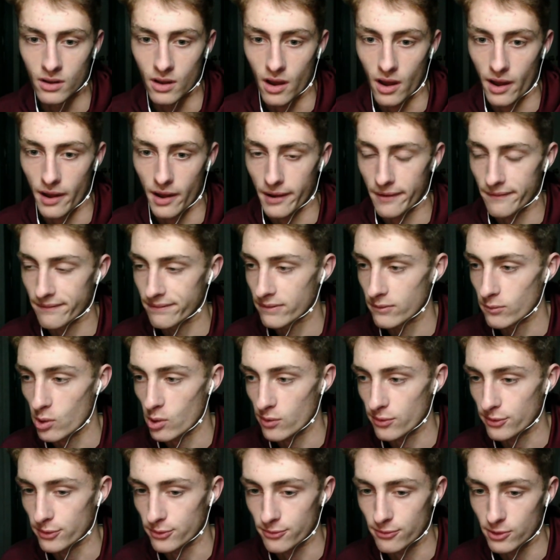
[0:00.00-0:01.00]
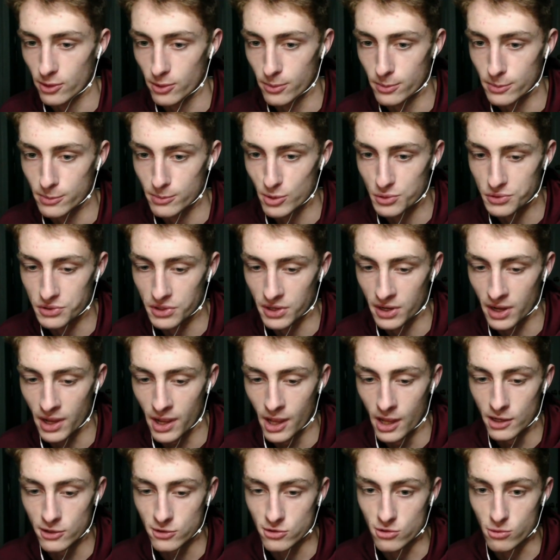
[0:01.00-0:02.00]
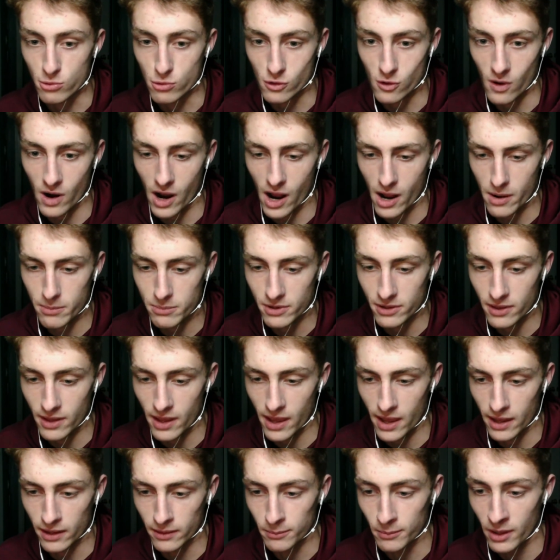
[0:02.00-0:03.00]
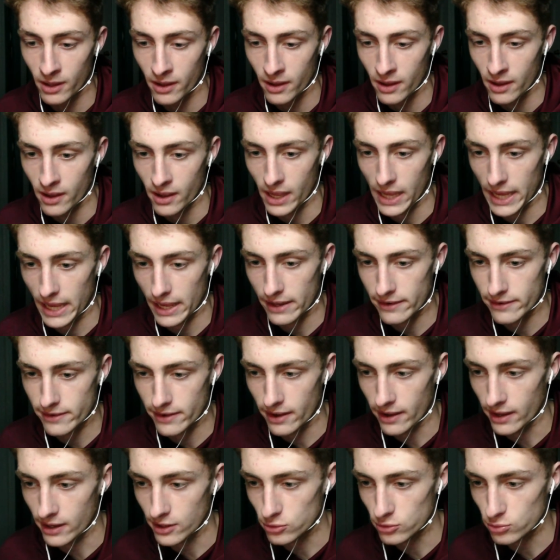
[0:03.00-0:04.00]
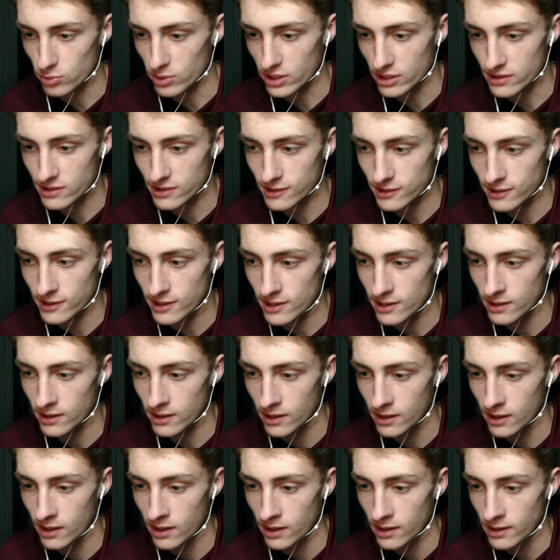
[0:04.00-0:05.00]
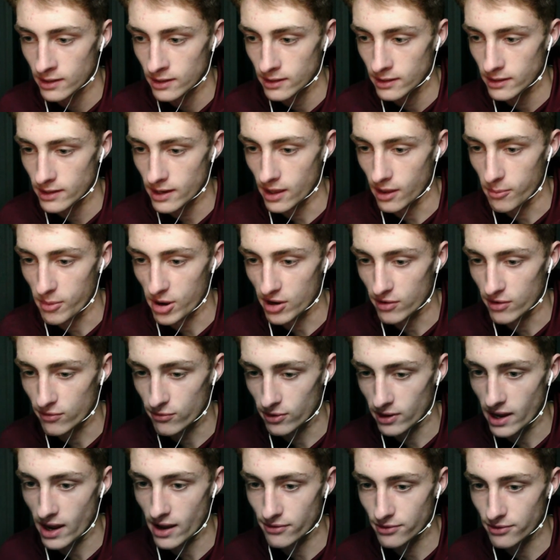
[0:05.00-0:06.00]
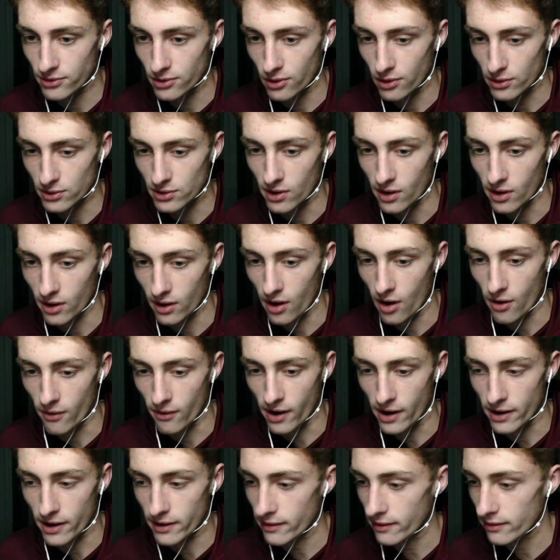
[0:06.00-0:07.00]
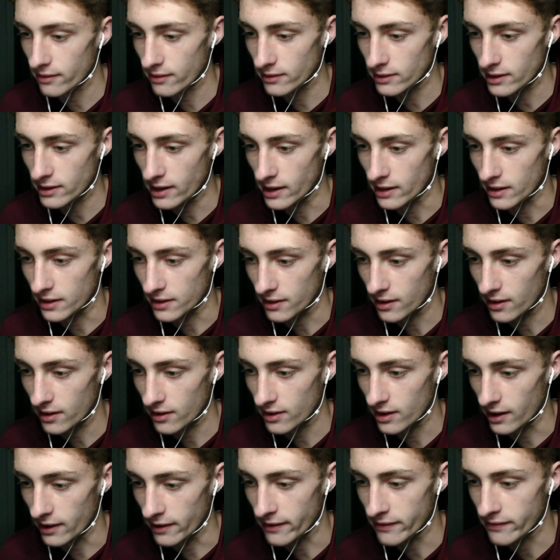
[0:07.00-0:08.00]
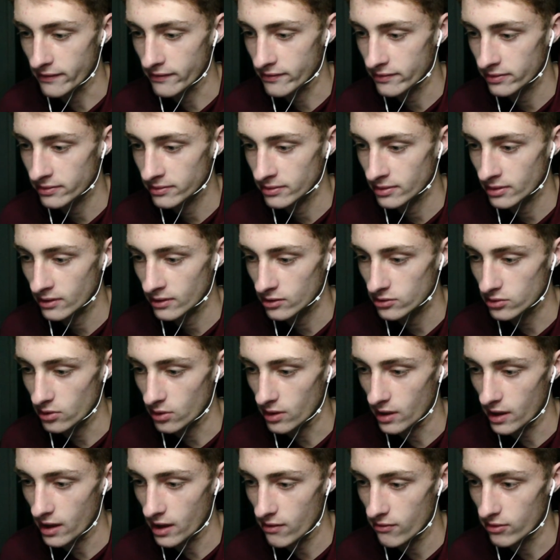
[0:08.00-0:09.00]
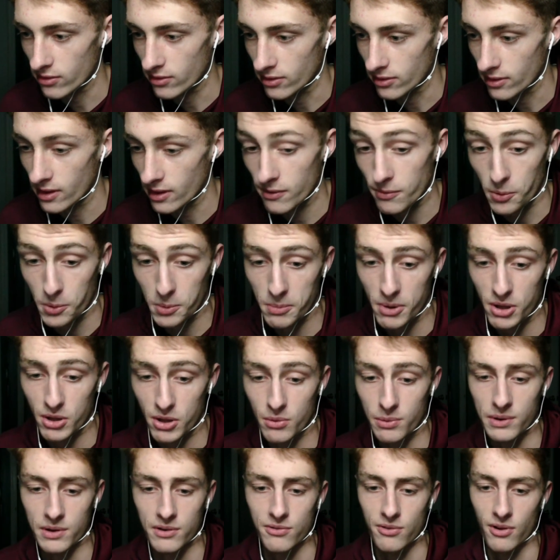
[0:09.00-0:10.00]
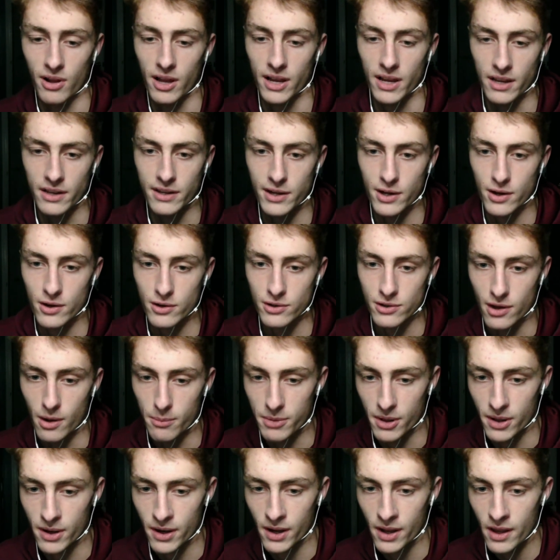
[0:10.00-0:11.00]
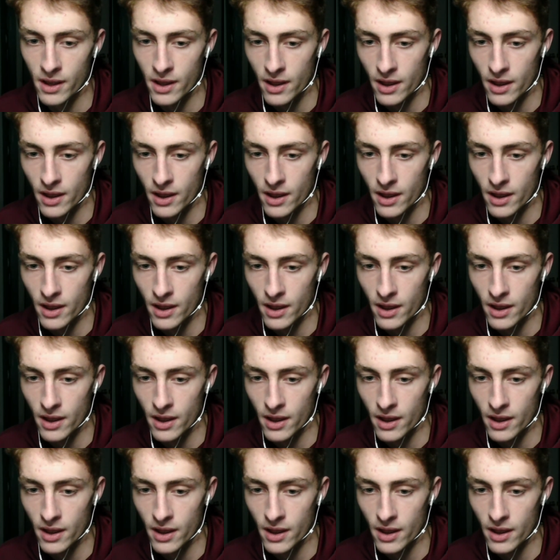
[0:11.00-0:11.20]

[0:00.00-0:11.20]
Uh, Waffle Films music. Subscribe to them, and uh, as we could see, yeah, they're making FNAF songs. All right, yeah, okay. So they haven't. They've only been doing it for like a year or something.